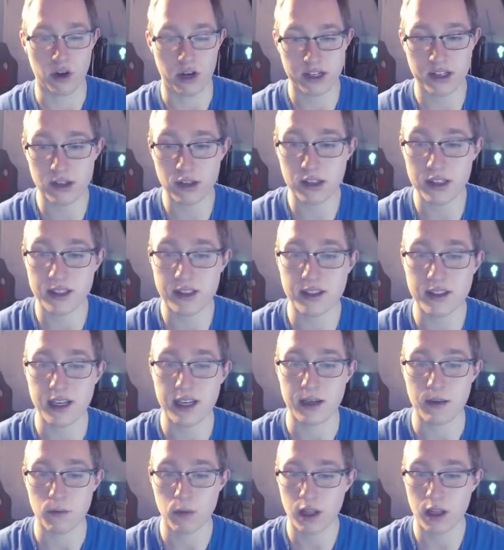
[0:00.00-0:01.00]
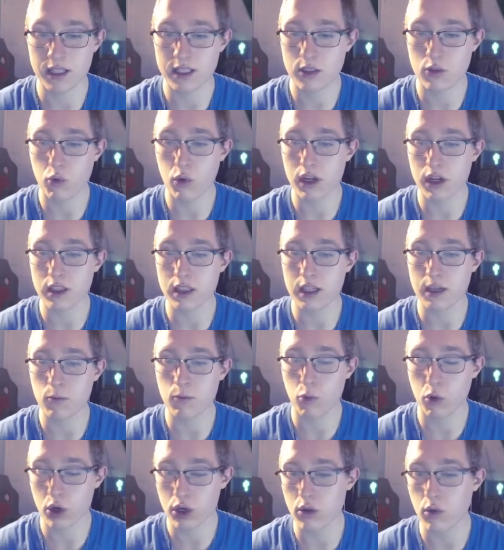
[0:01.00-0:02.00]
Now, you're going to see,
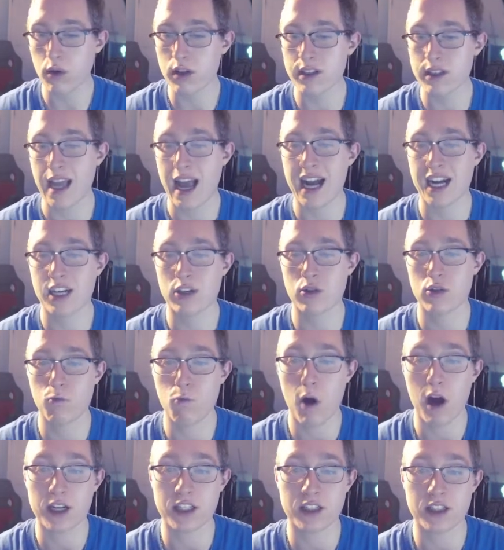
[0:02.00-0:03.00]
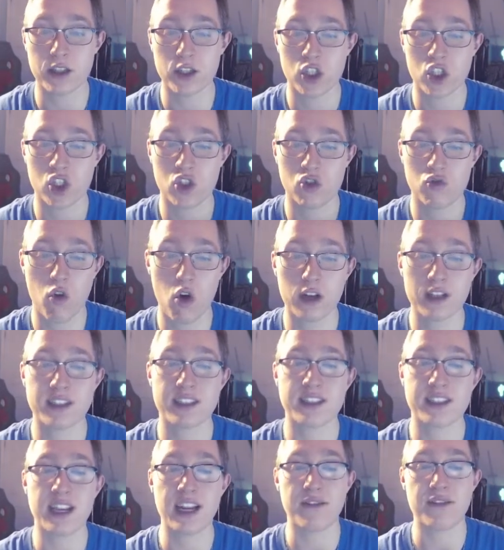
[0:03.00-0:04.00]
we're going to actually watch the strong
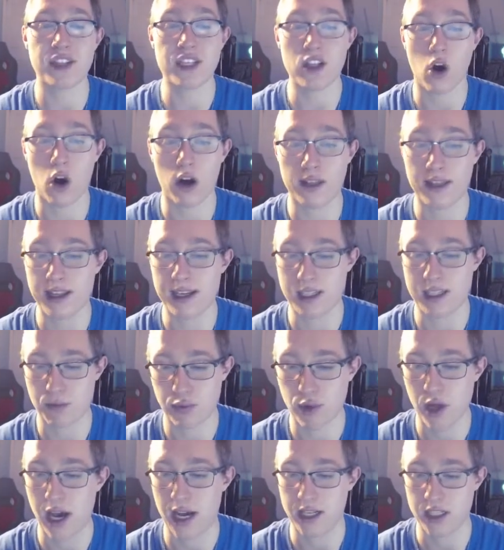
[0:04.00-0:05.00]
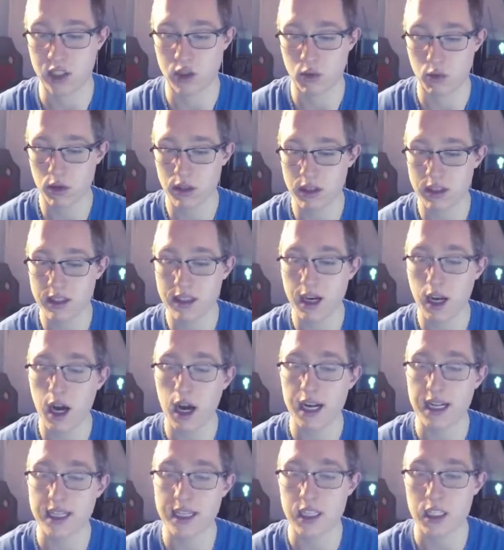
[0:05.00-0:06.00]
safety on this play. So we're just going to
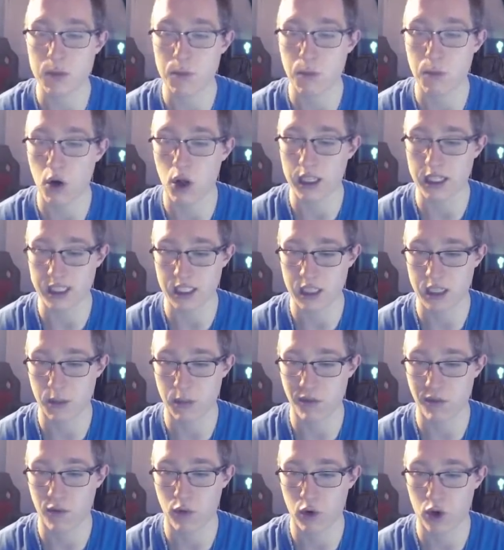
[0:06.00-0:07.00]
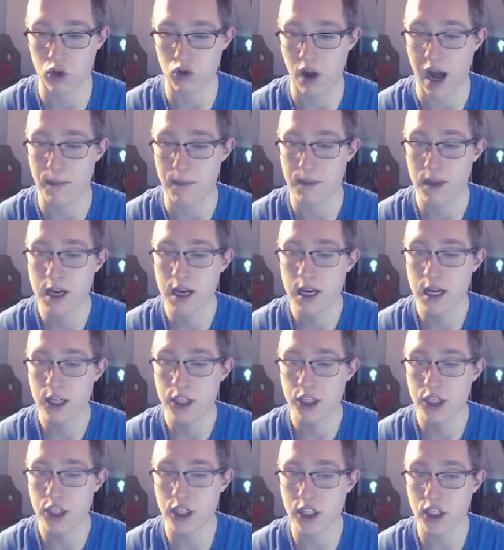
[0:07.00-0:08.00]
hike this ball against cover 4 drop.
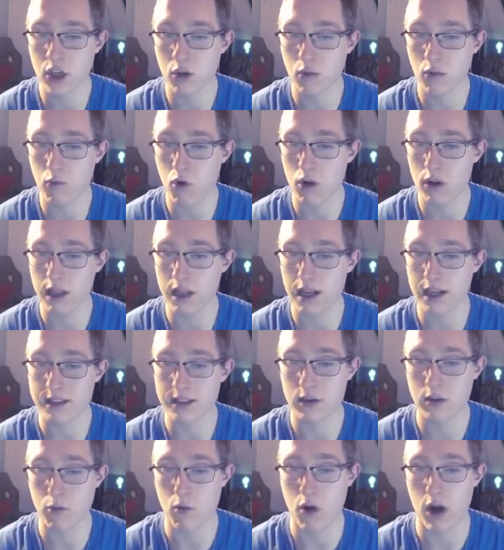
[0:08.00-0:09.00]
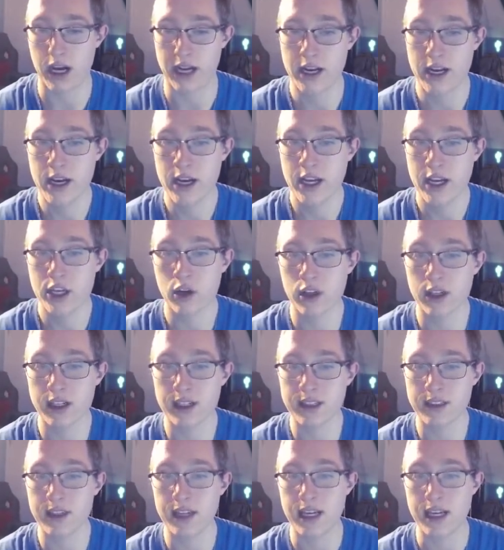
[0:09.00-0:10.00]
Just going to roll out to the right. You're going
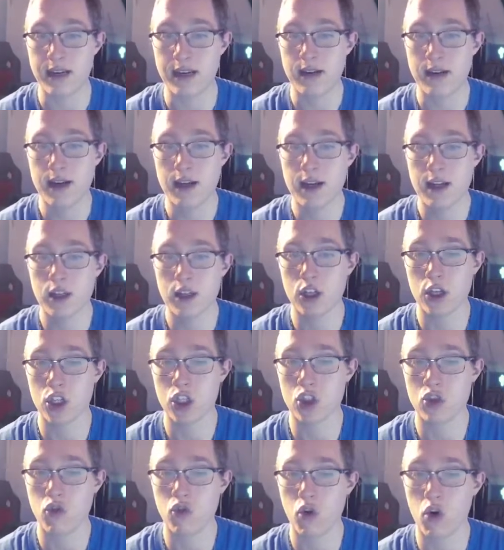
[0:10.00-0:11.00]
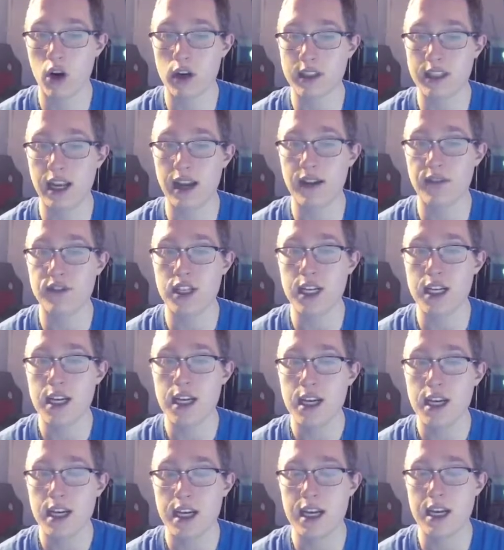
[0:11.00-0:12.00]
to see the strong safety,
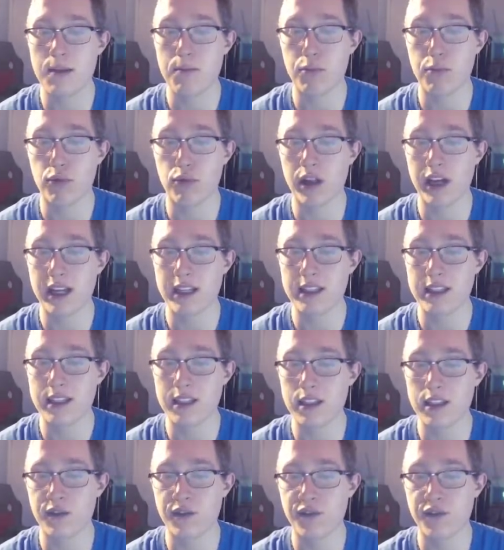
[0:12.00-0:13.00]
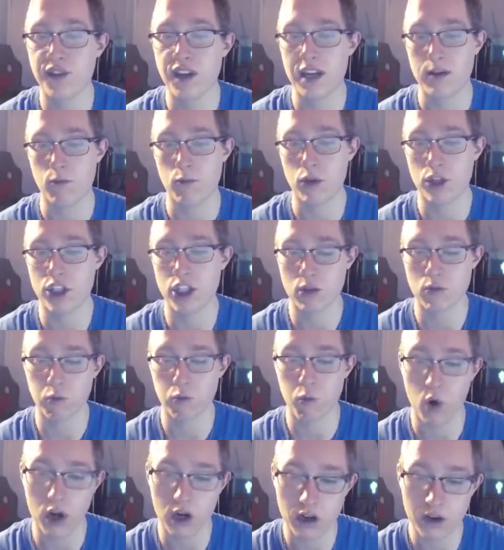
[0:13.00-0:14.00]
he plants his feet, which is
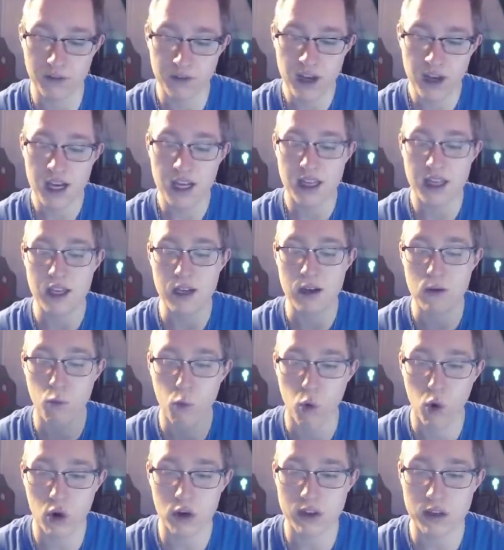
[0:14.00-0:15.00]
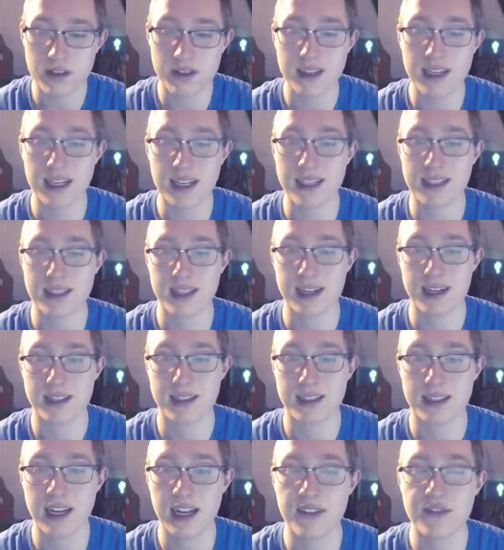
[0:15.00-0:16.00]
one of the worst things that a
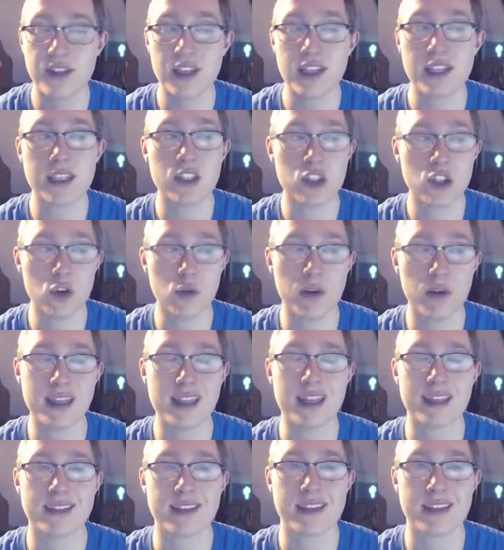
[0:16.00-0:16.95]
safety can do in this